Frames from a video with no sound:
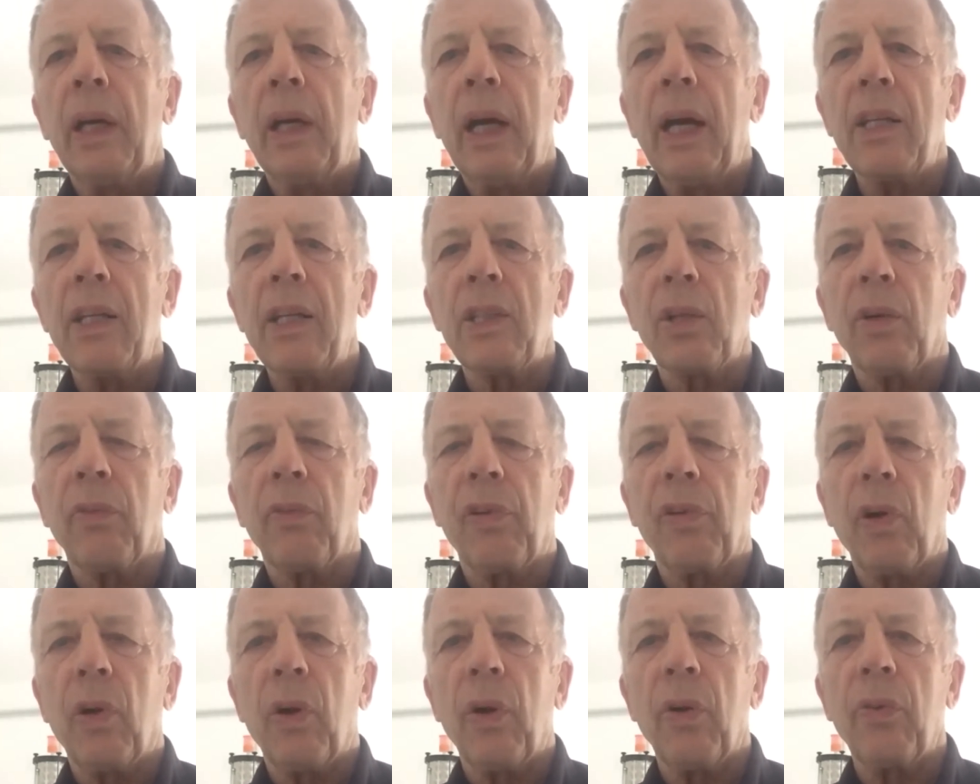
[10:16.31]
and so
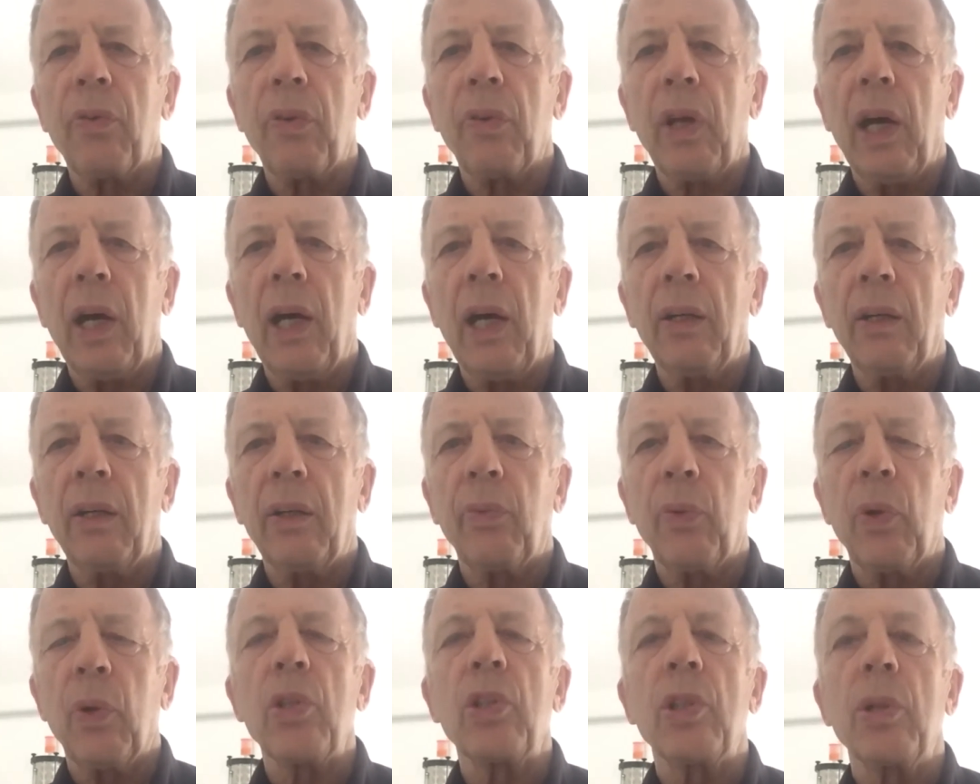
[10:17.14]
forth, and
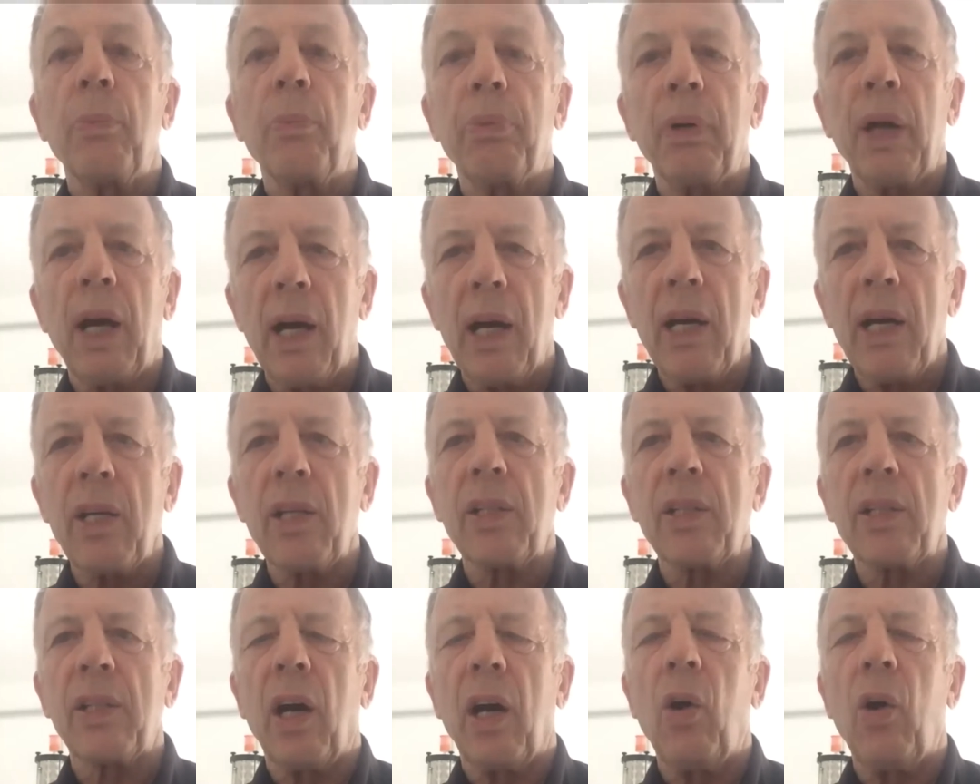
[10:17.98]
were
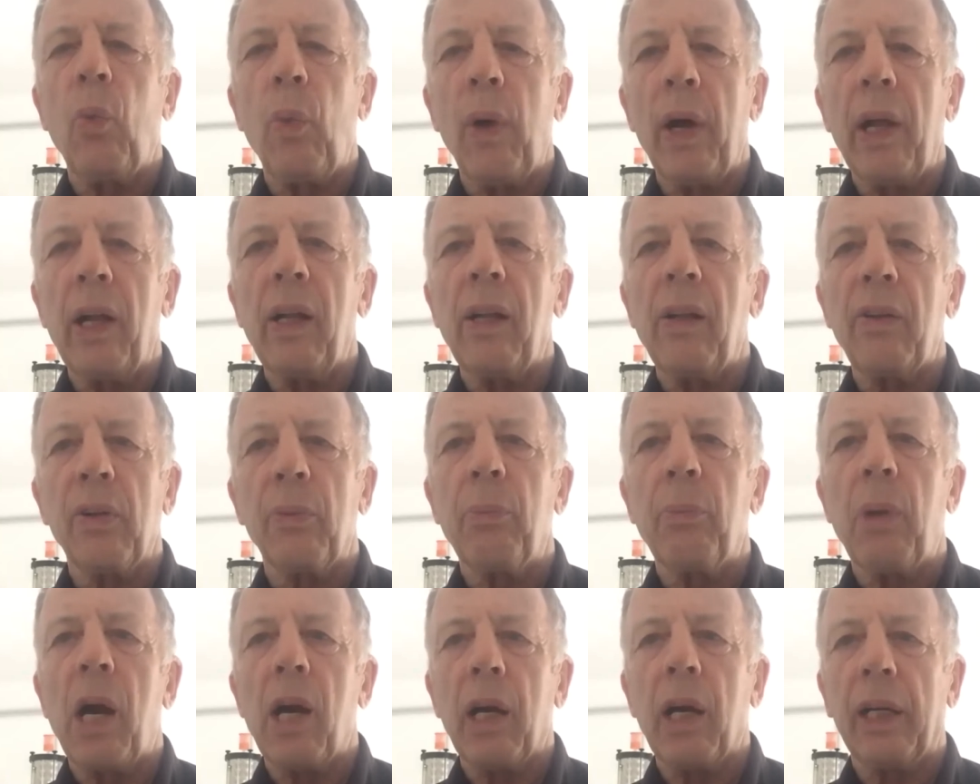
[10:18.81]
surprised how well the
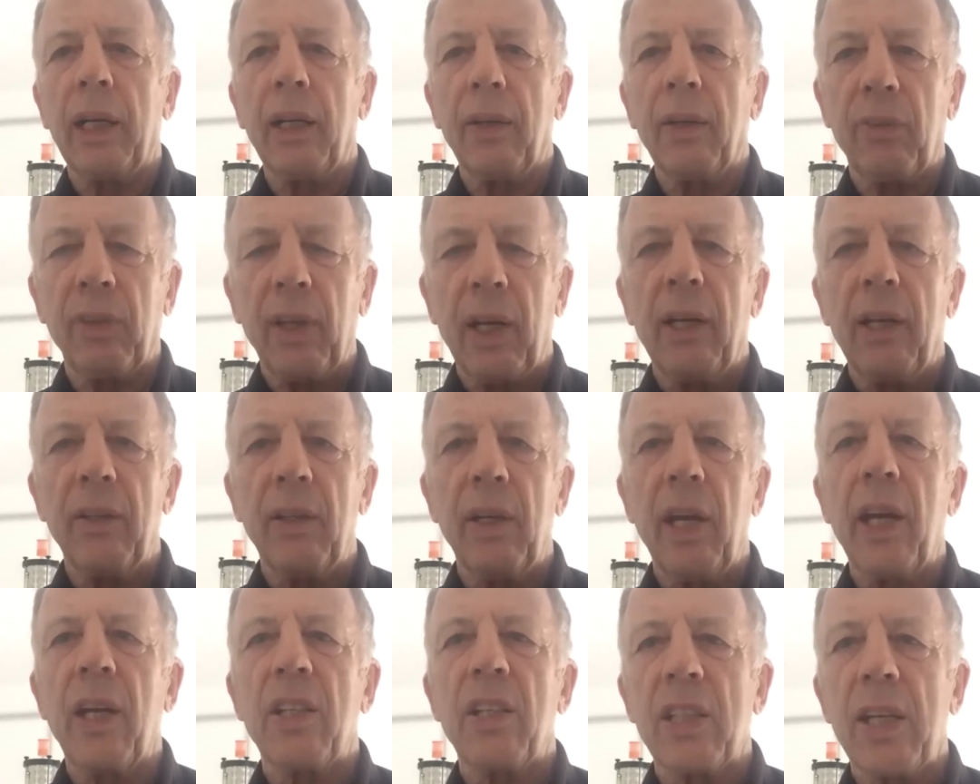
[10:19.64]
market then
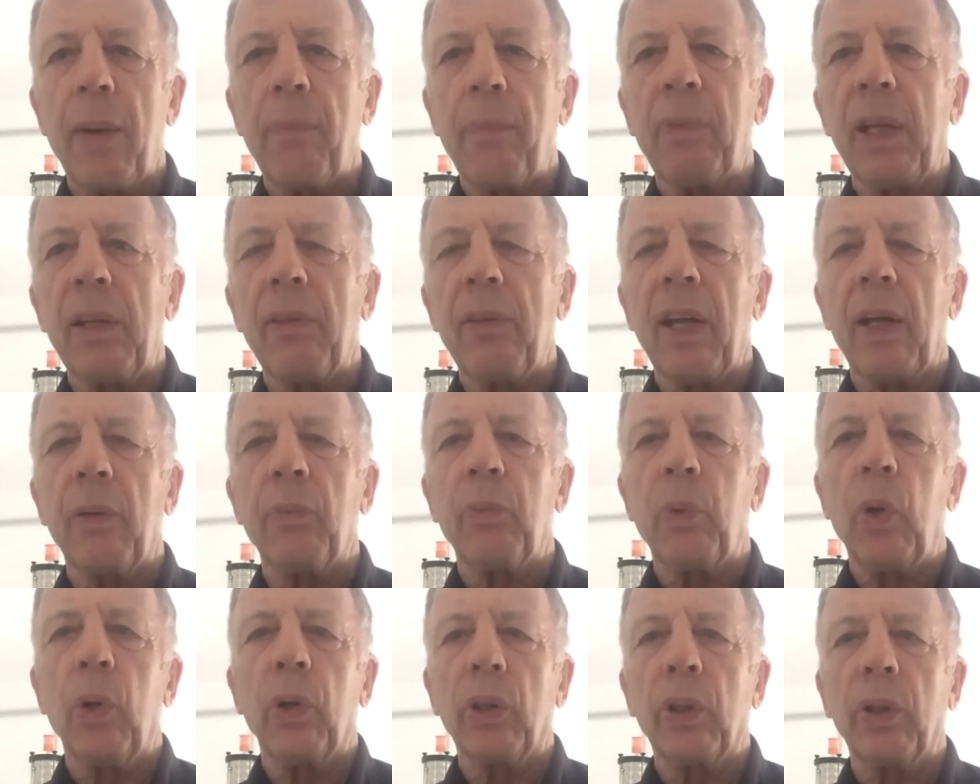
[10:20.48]
accepted that
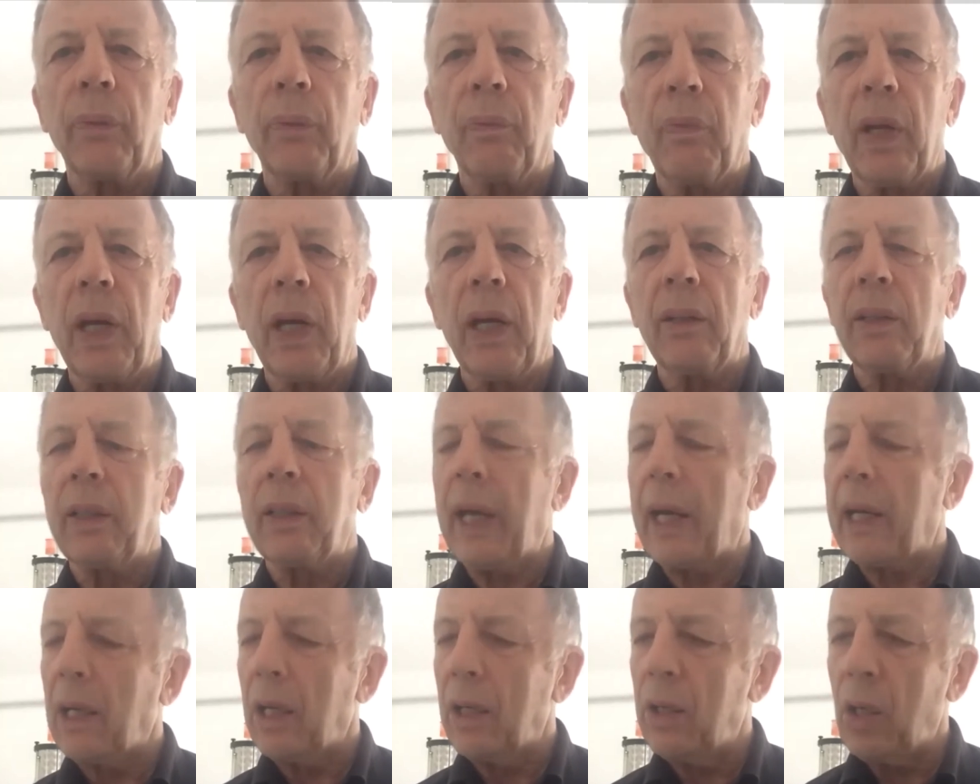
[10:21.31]
water, and
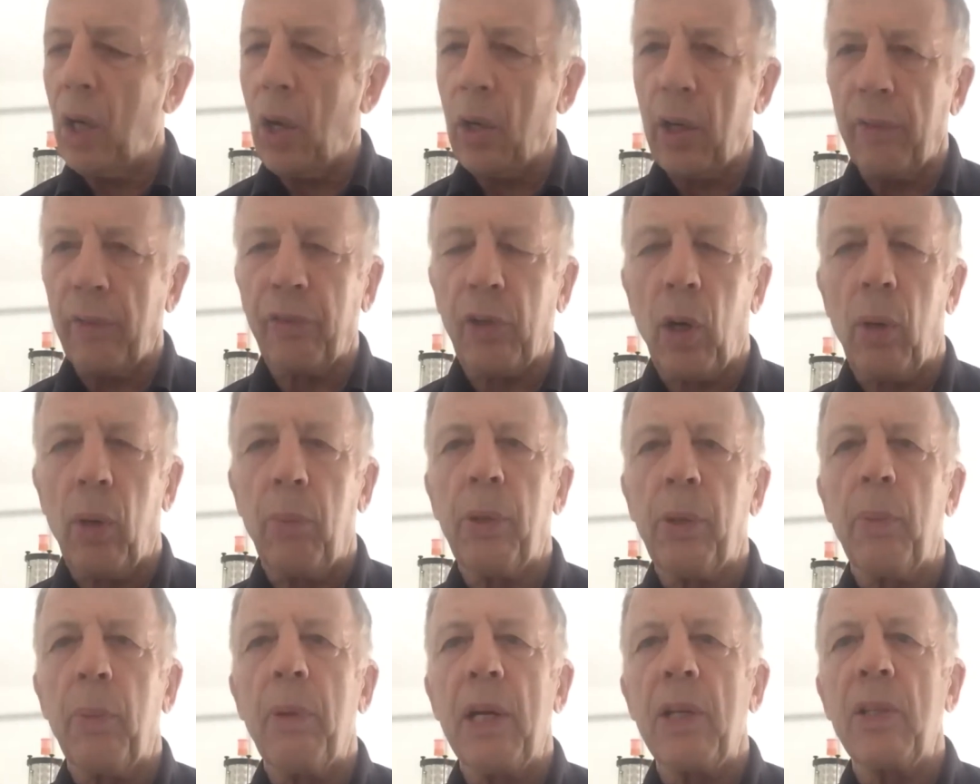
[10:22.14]
get a lot of
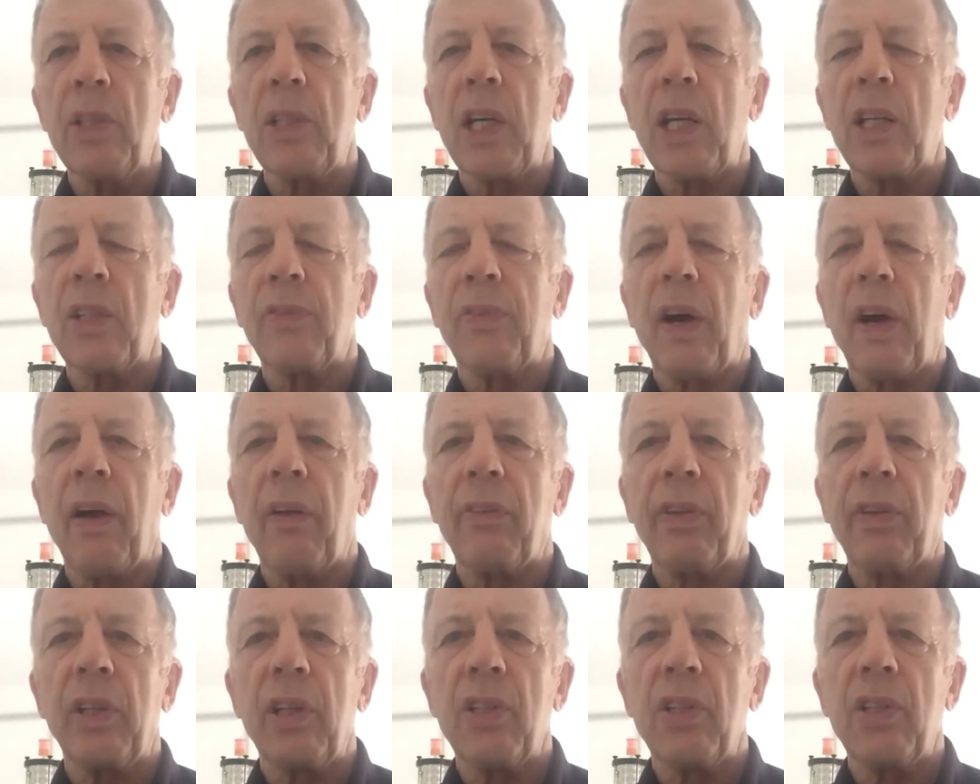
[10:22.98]
compliments as far
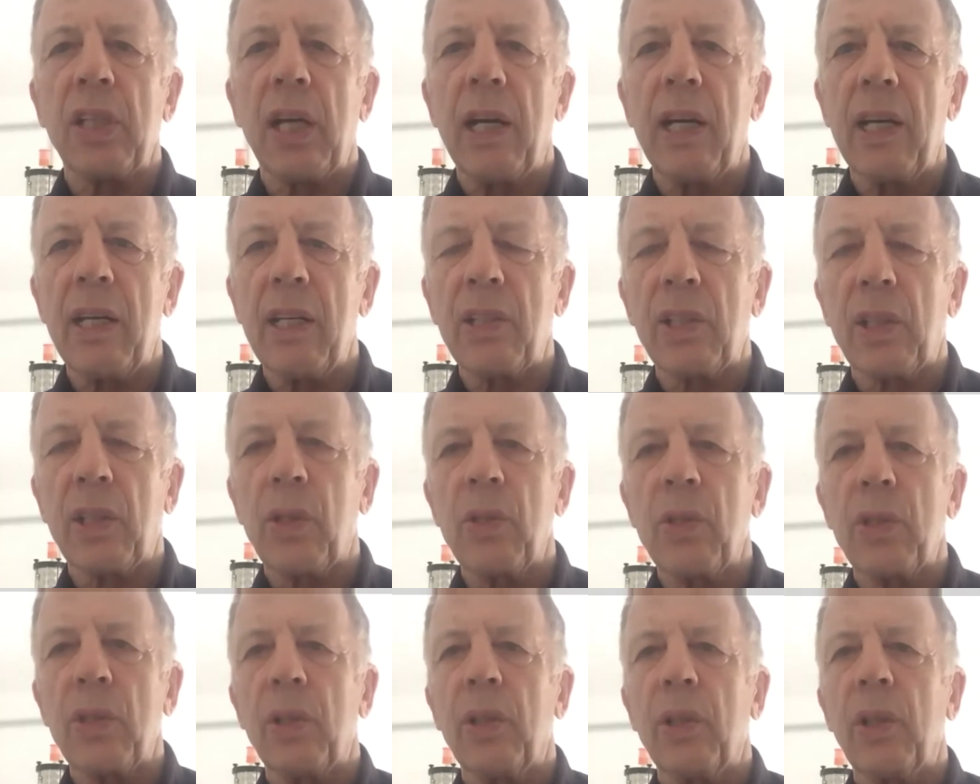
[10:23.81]
as the design is
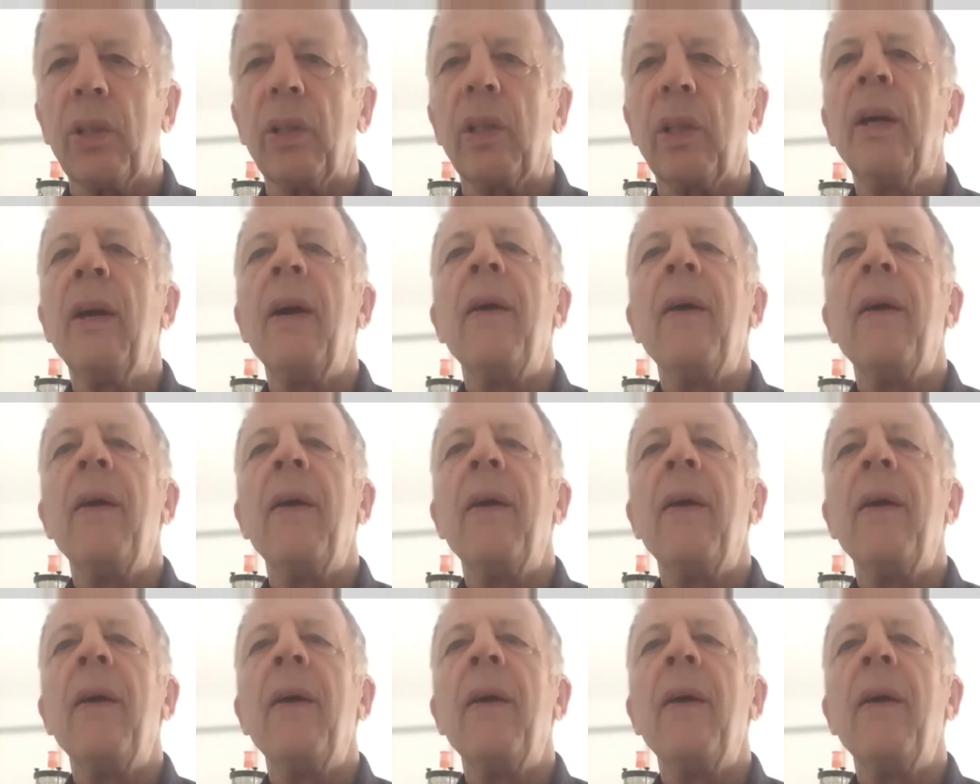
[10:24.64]
concerned,